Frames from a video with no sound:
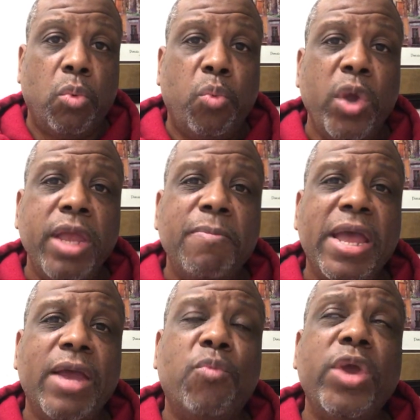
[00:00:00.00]
We
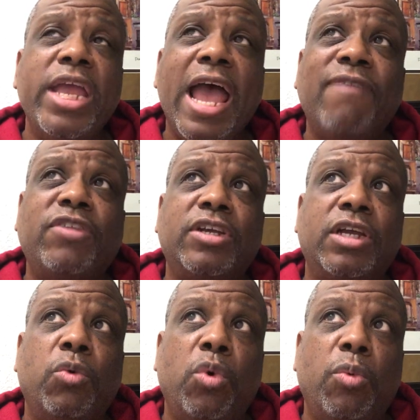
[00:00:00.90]
may we have to
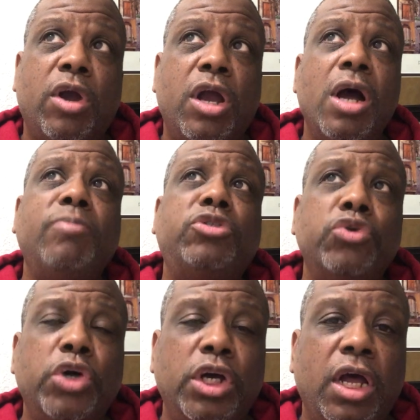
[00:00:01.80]
come
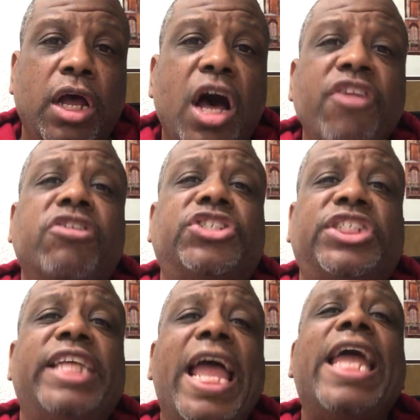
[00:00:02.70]
to a
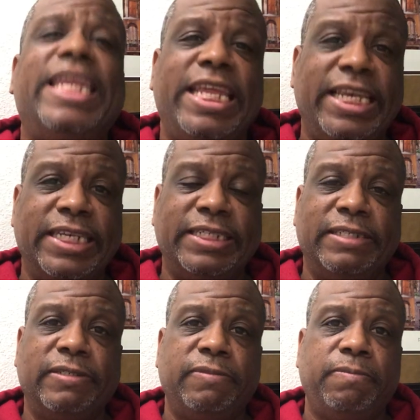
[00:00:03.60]
understanding.
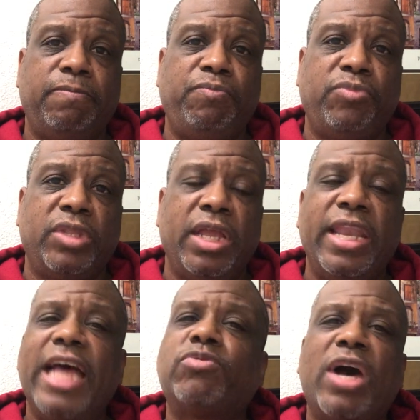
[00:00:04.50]

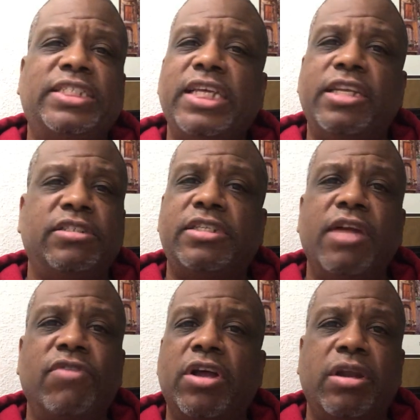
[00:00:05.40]
And that's why I said there's
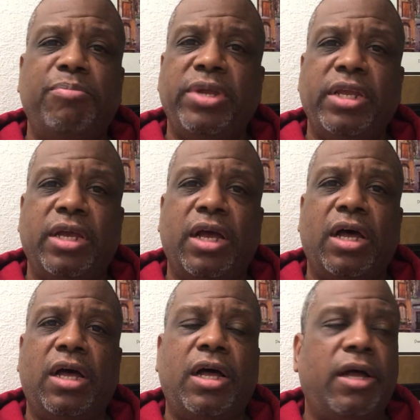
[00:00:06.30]
never going to be
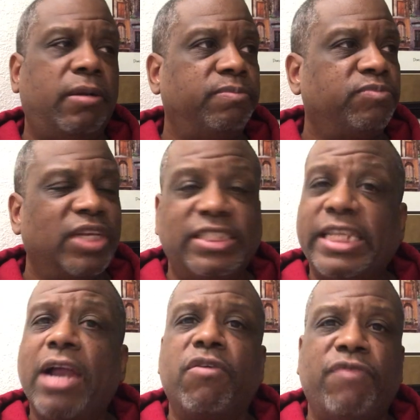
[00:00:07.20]
uh, um,
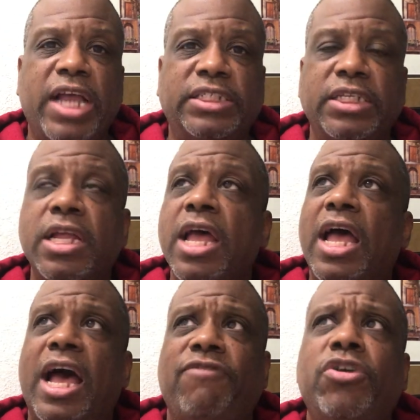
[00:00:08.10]
sacrificing.
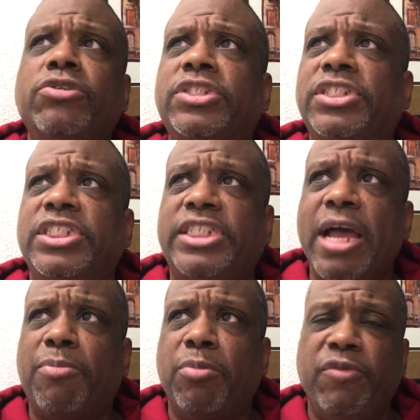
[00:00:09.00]
I've used this
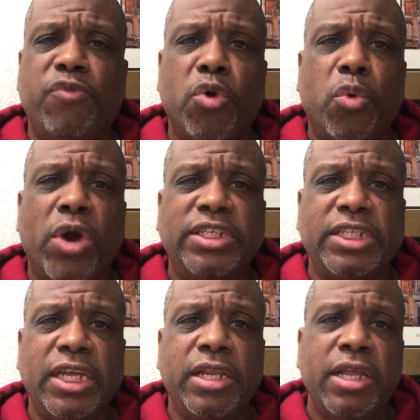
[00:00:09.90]
example before where I
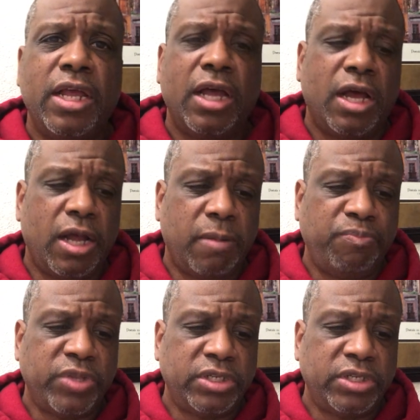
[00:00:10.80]
said, um,